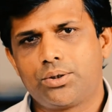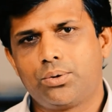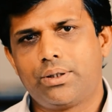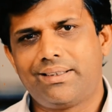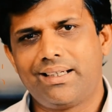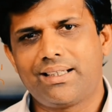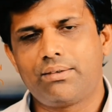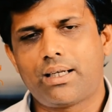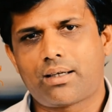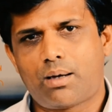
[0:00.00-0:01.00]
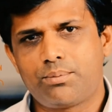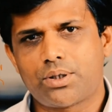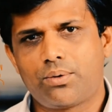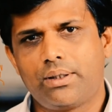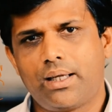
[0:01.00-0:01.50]
So the data that
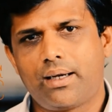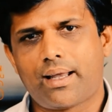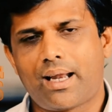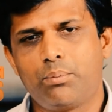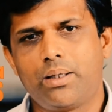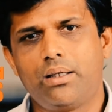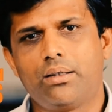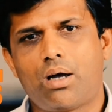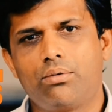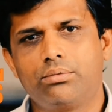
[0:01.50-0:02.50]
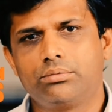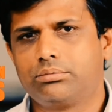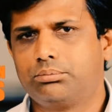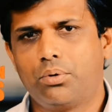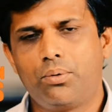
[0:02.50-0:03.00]
comes out there can be now
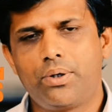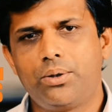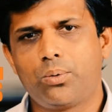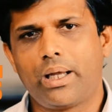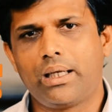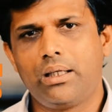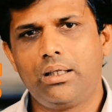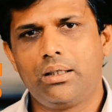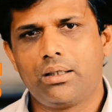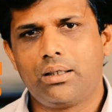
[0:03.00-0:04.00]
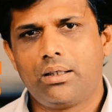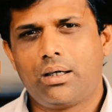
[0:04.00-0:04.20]
moved into any